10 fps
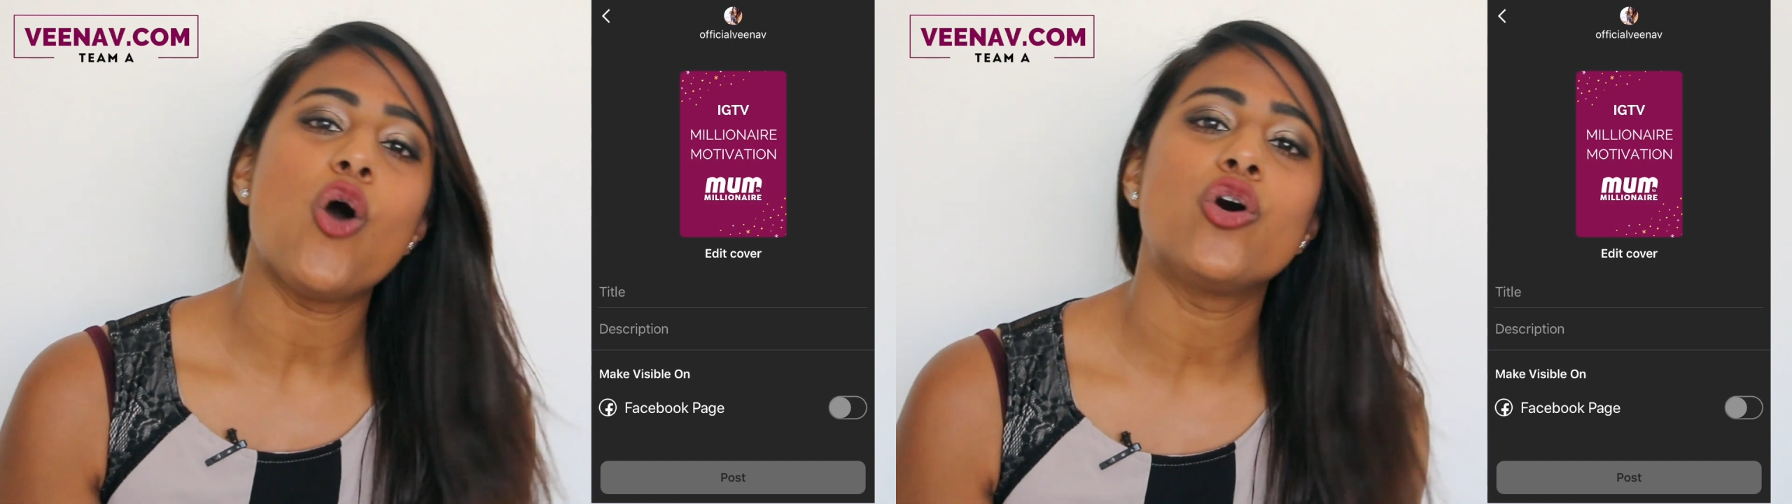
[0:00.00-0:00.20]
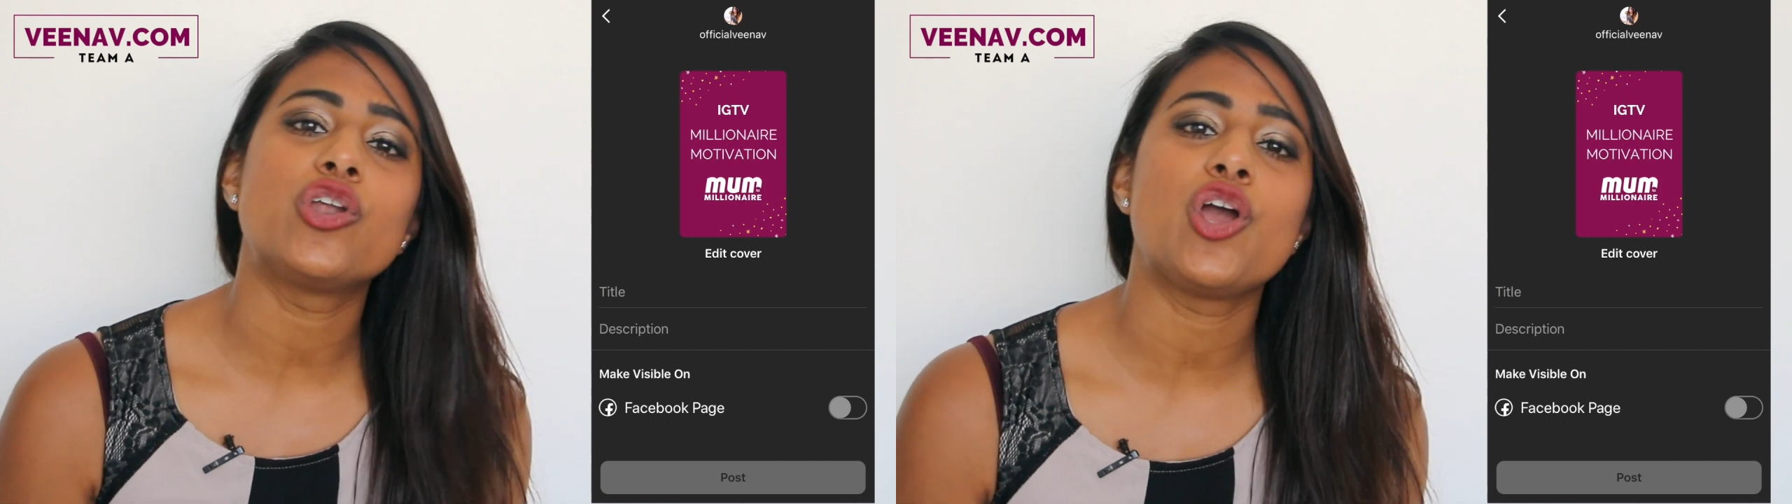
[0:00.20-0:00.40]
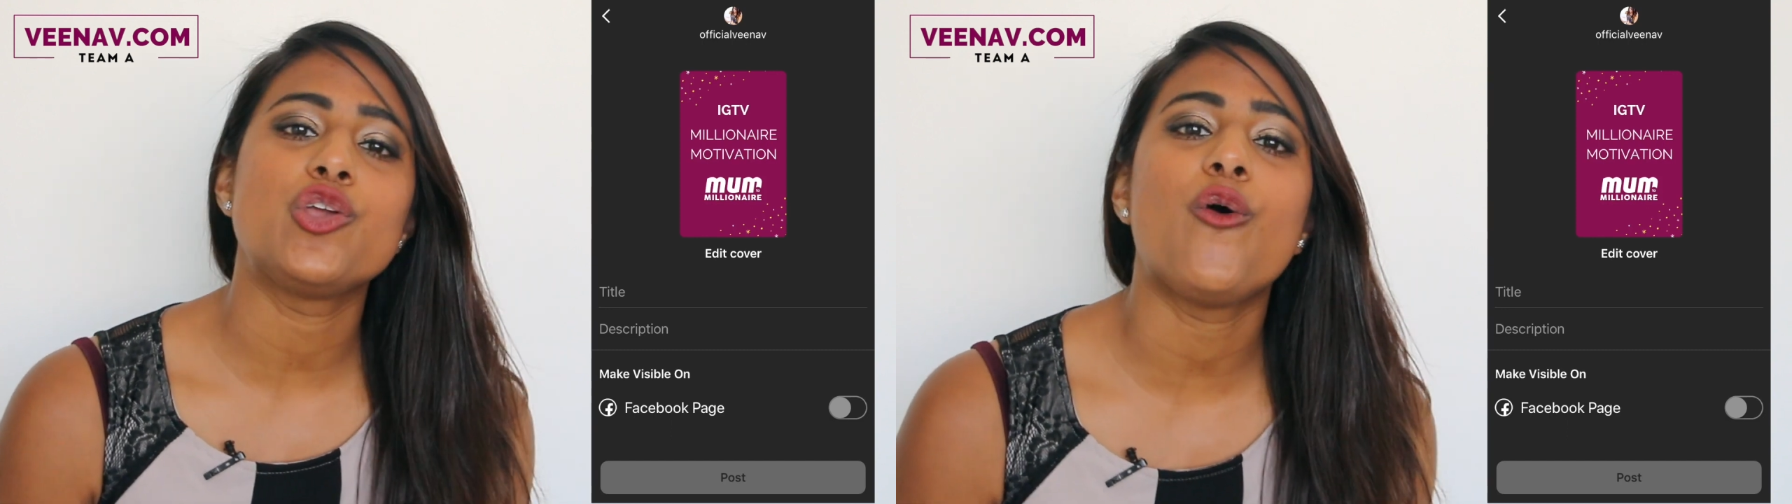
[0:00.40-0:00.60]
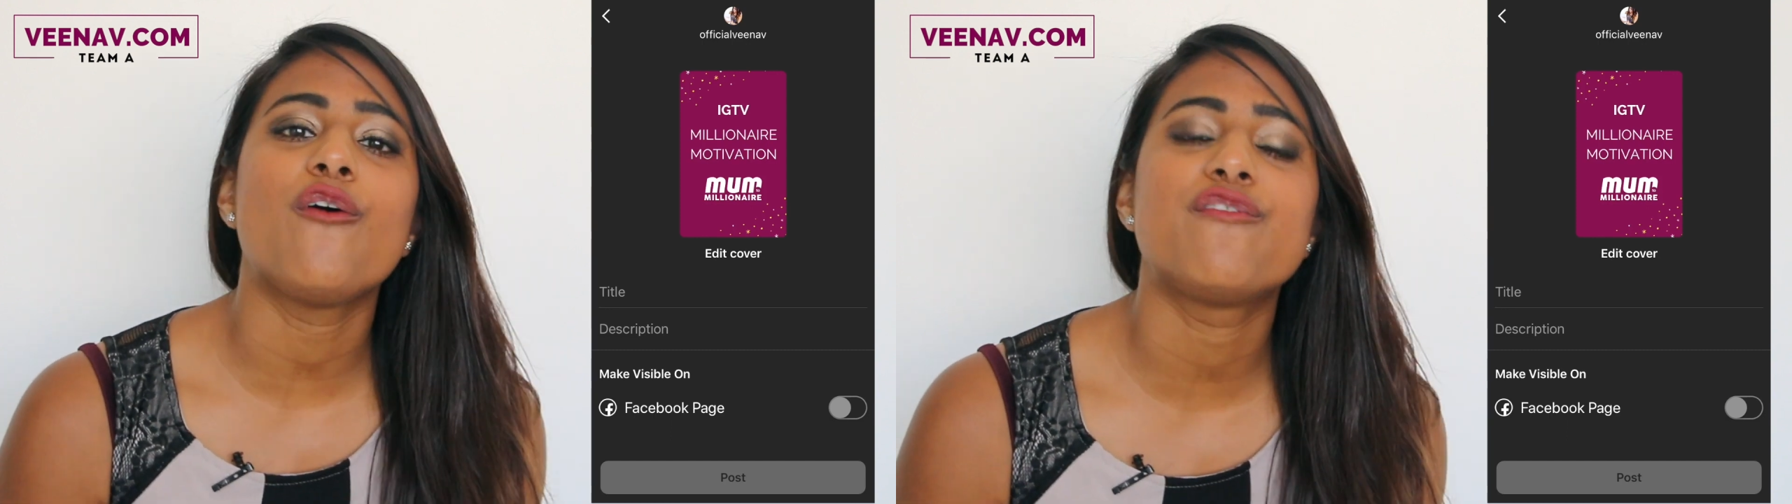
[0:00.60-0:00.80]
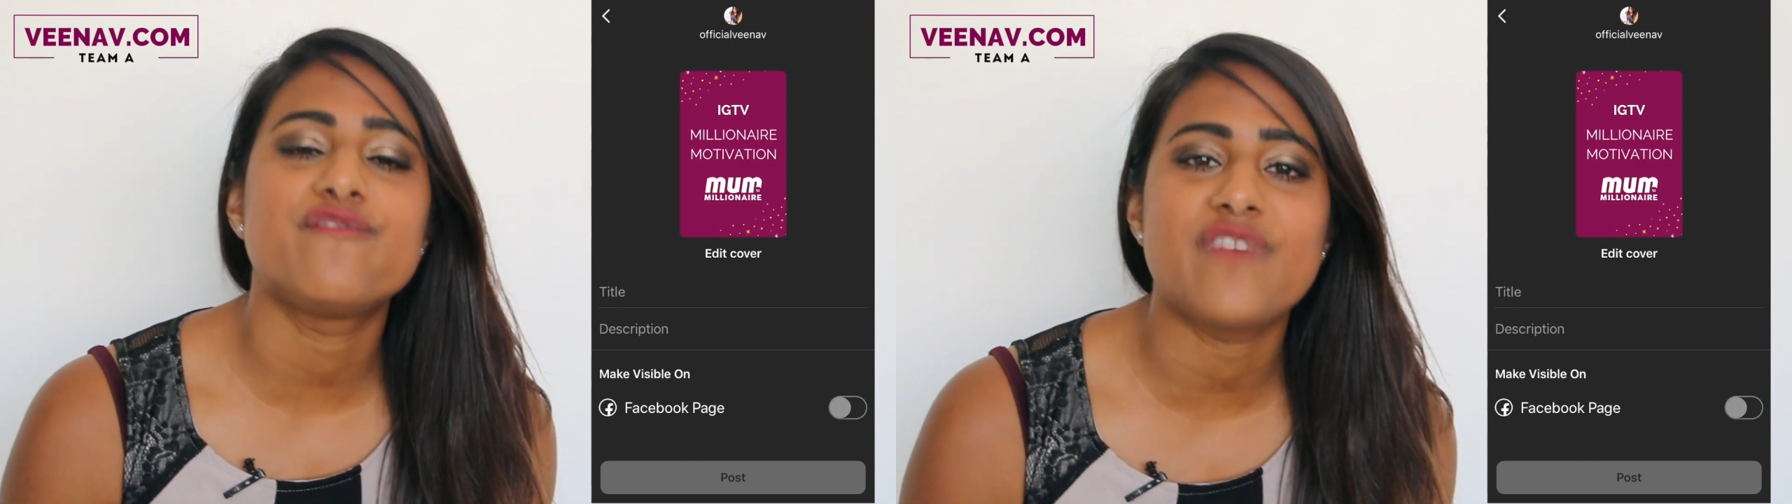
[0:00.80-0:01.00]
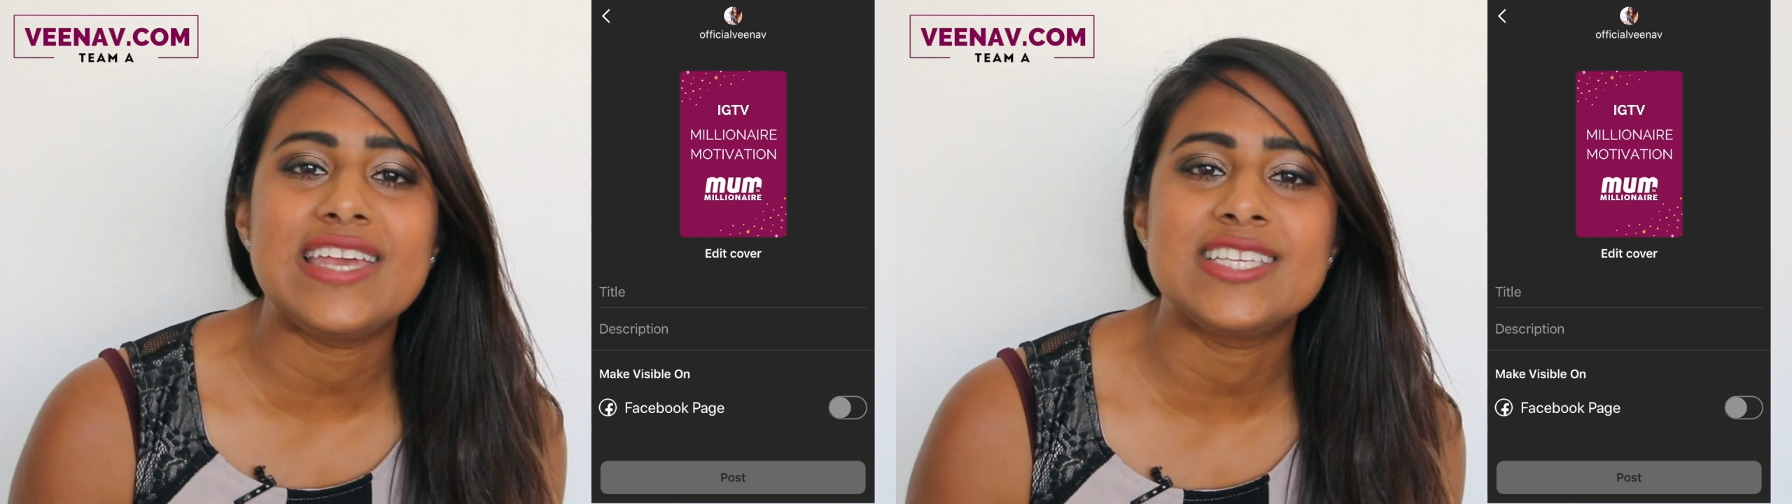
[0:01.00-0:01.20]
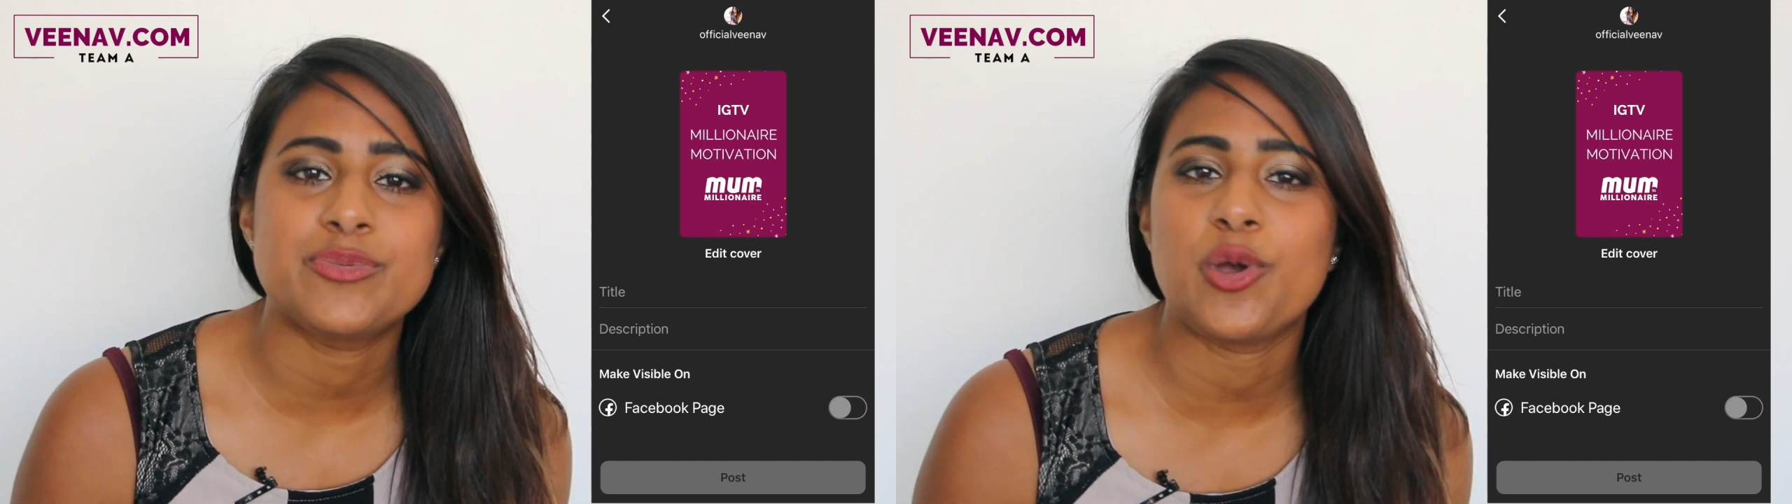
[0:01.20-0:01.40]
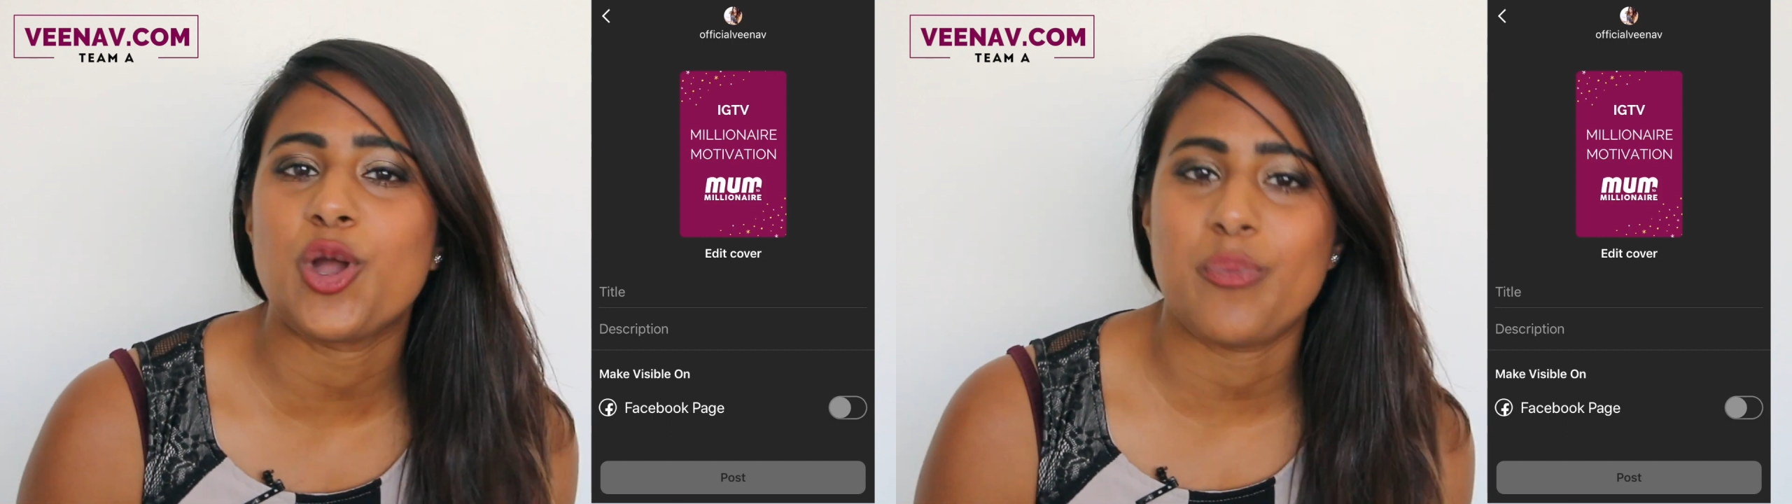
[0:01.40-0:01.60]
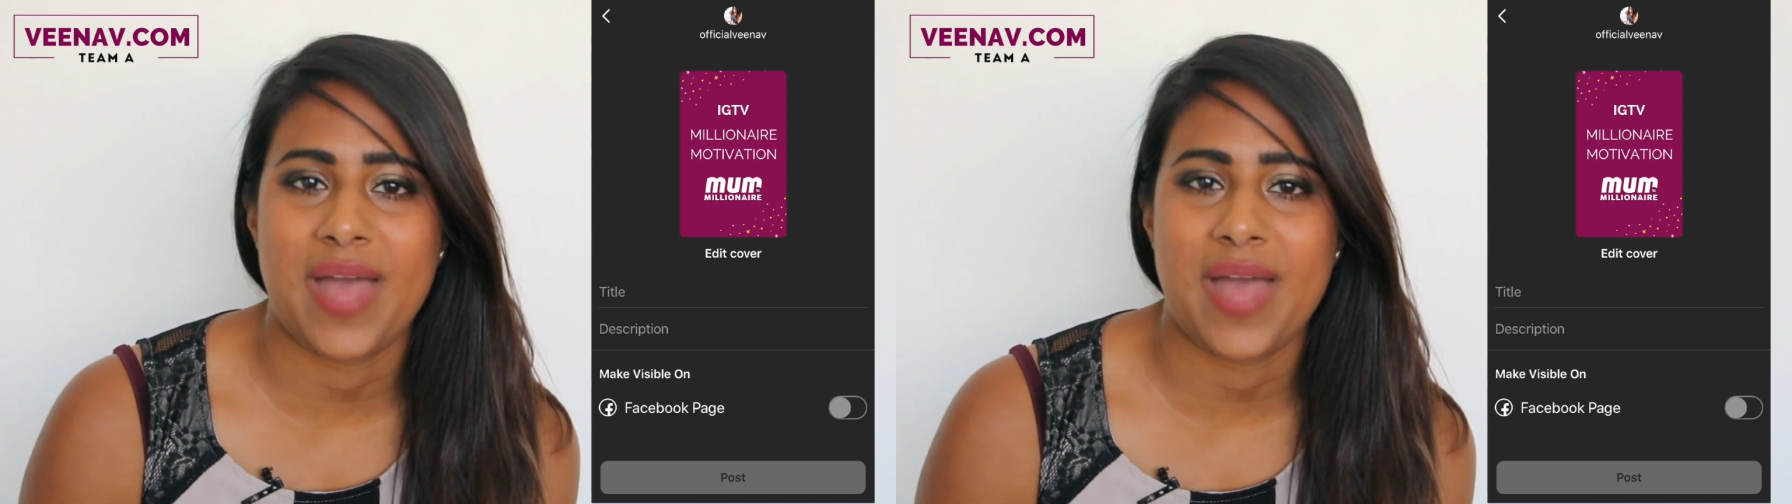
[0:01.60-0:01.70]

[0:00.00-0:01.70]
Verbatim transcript: on your Facebook